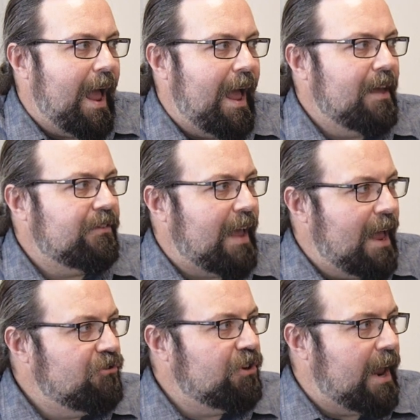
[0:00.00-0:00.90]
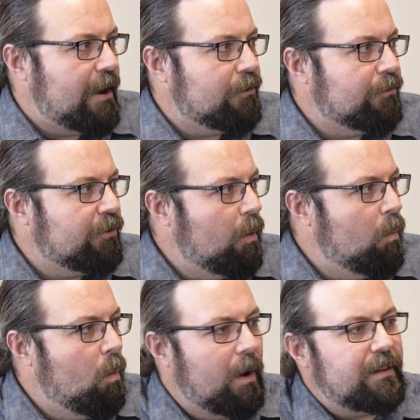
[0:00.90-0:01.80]
as educators,
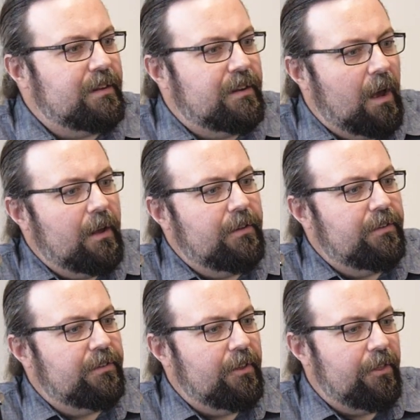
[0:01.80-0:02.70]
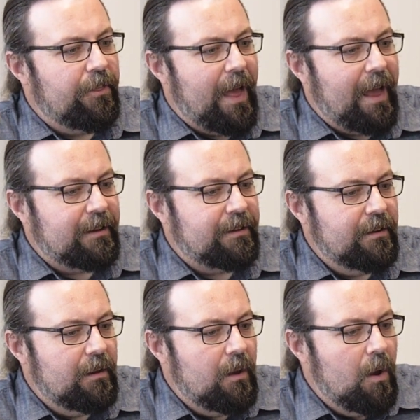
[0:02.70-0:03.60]
what does that
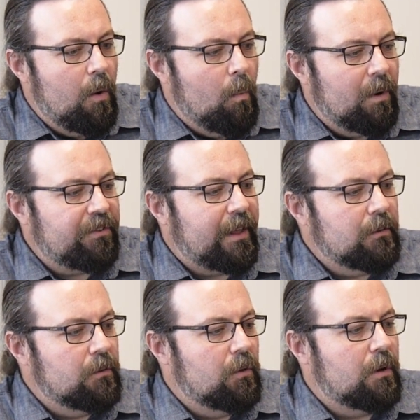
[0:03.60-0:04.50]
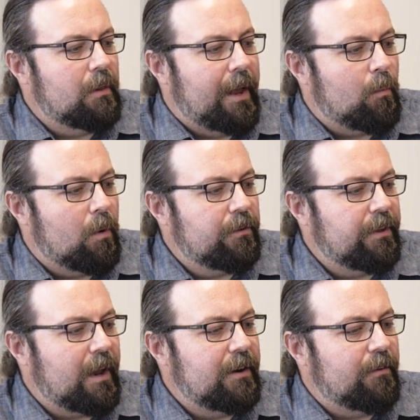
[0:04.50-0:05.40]
look like? What are
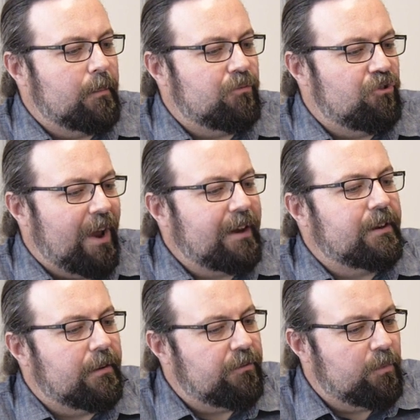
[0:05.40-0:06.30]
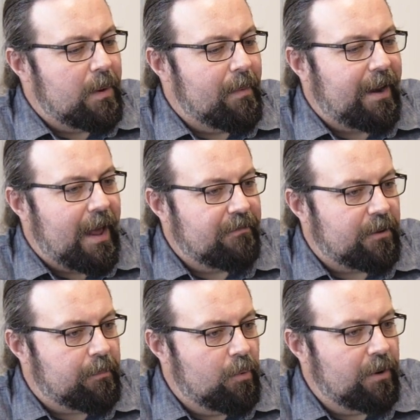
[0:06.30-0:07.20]
the kind of objectives we might have
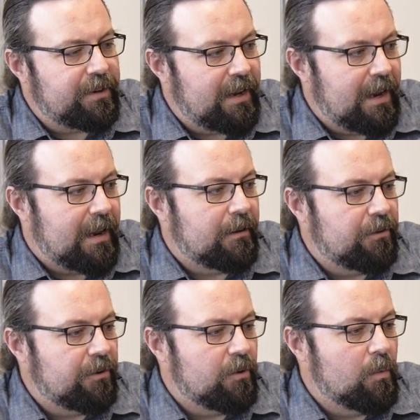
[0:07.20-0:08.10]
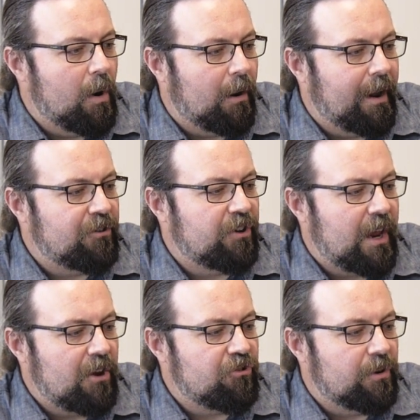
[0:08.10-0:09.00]
to put into our
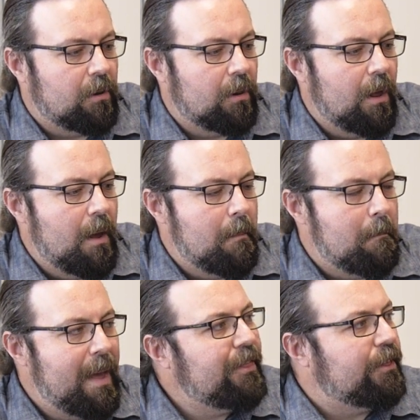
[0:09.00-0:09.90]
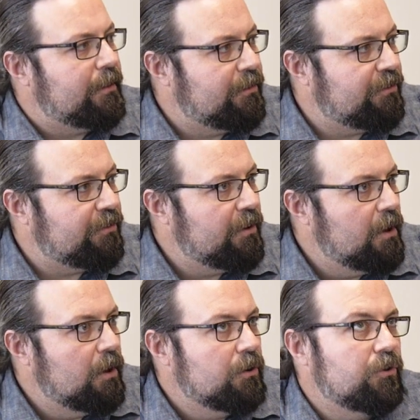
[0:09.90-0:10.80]
educational methods
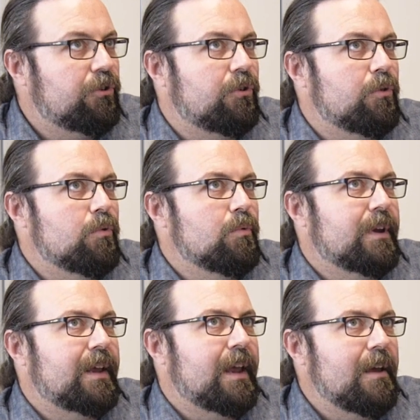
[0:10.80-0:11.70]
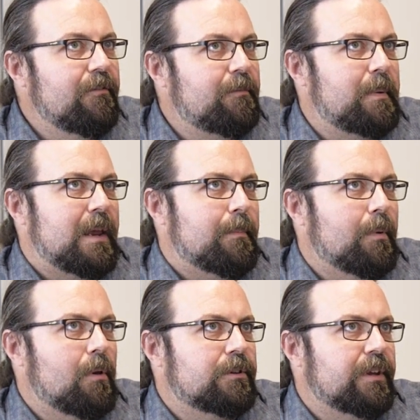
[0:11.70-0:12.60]
to give
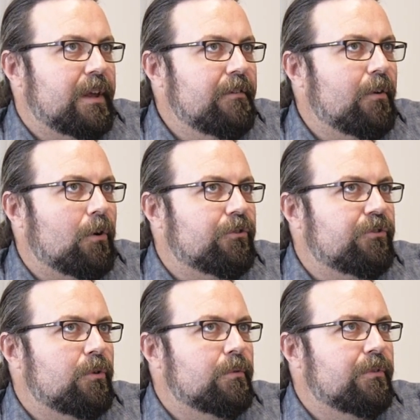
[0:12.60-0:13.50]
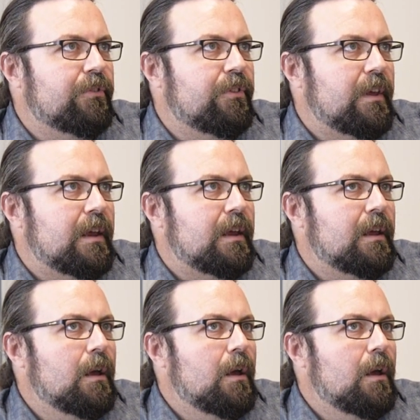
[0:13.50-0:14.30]
our students the